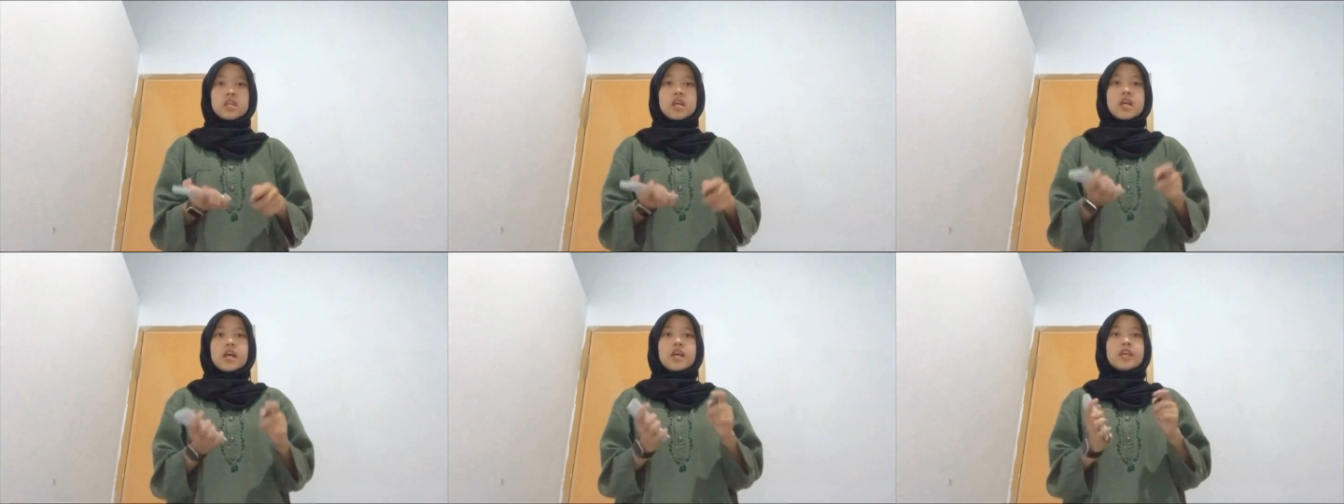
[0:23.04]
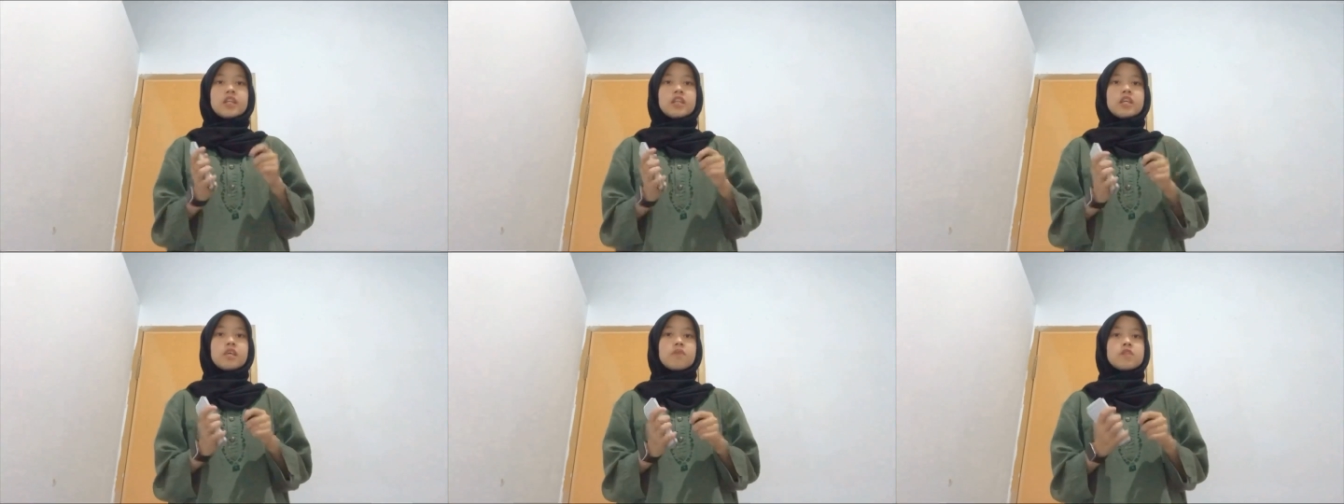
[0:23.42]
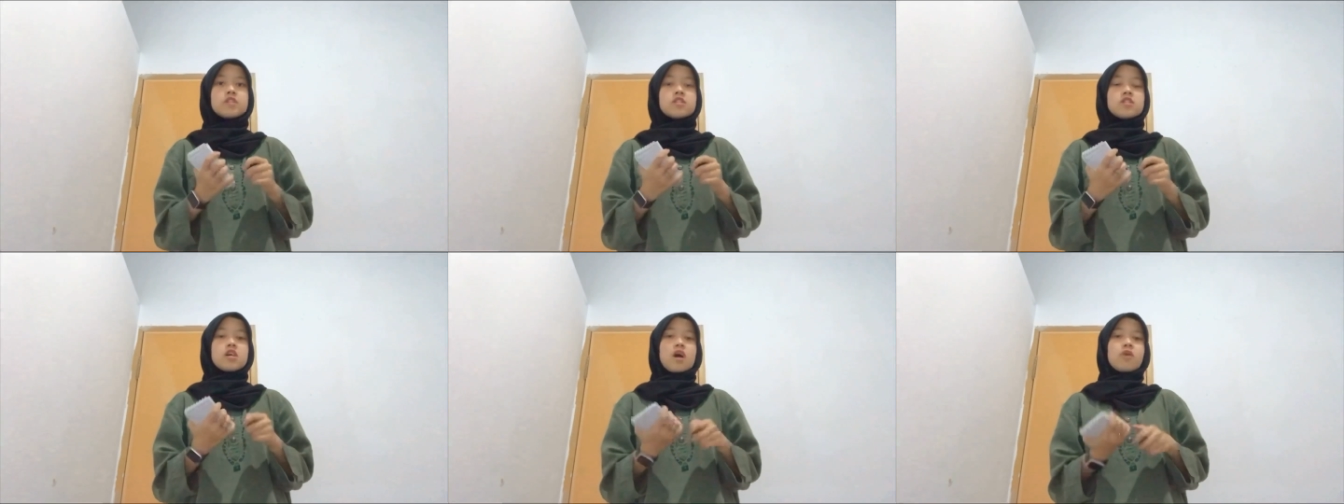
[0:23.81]
It gives
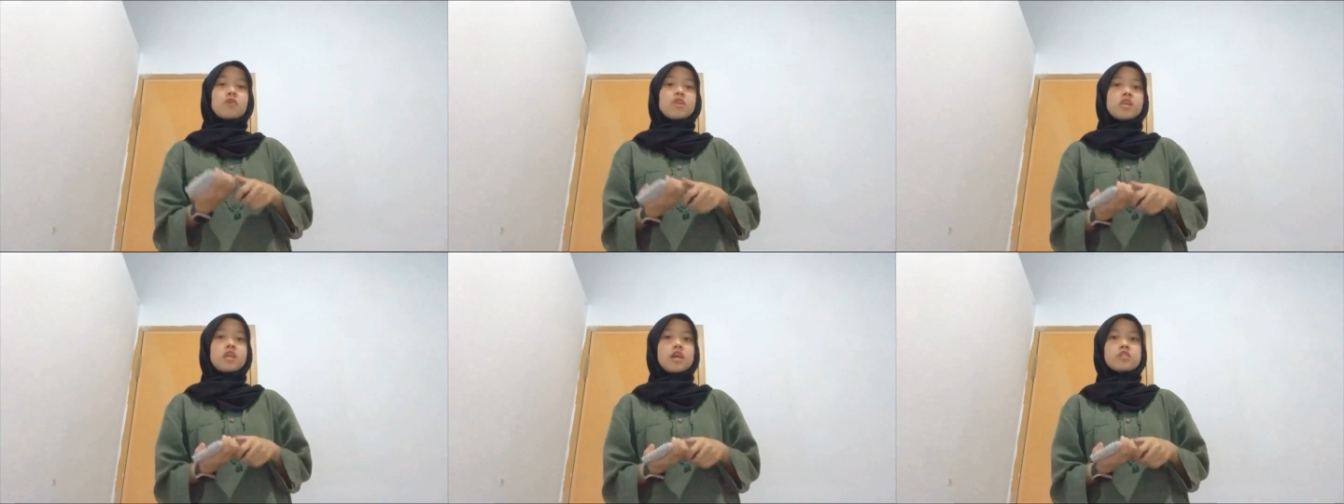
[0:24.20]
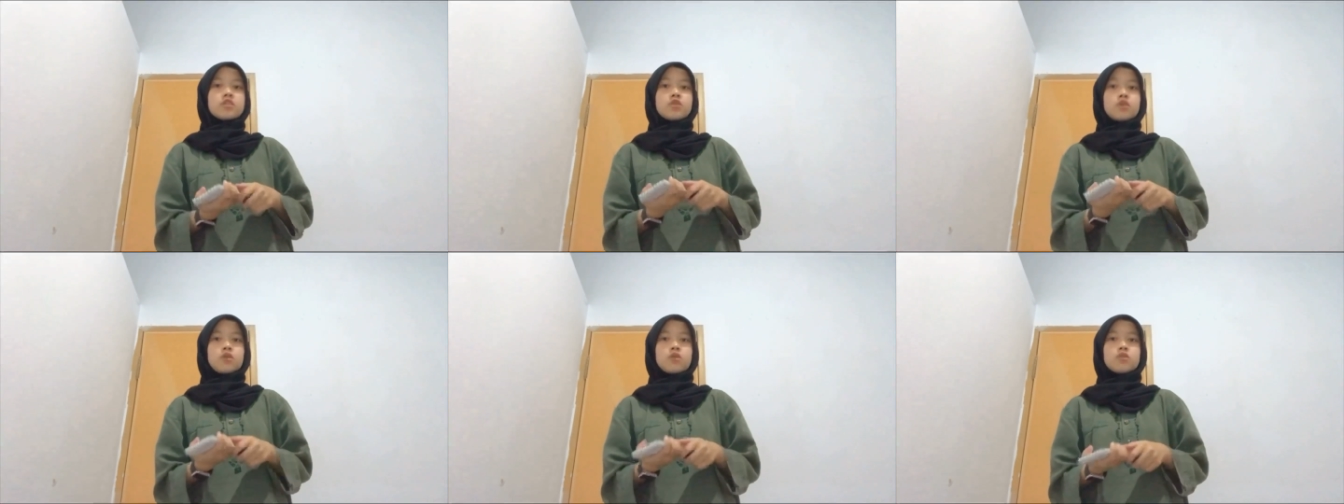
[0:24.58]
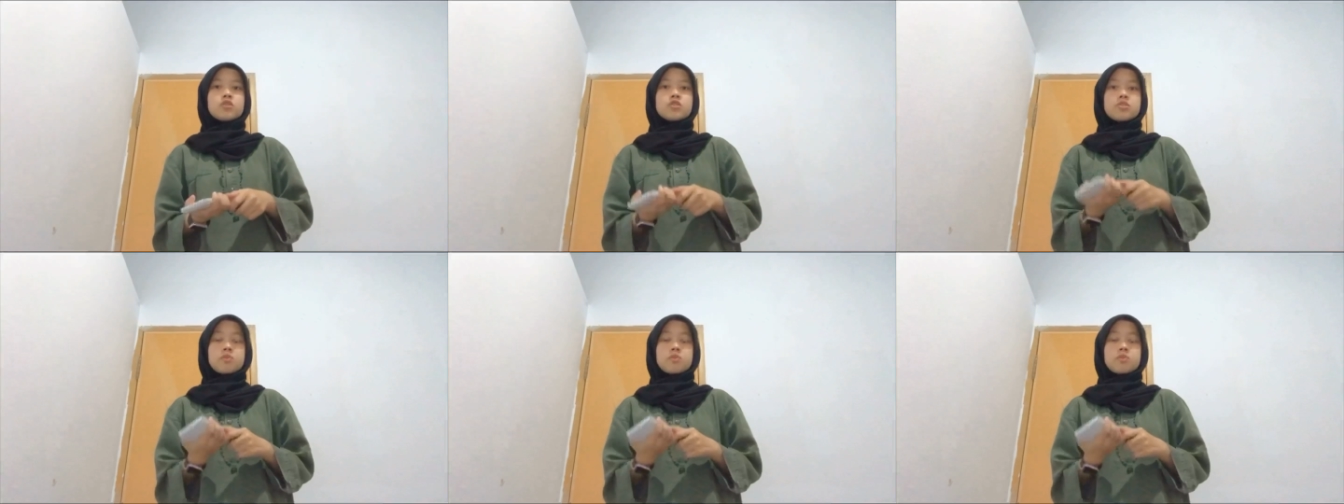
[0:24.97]
the audience clues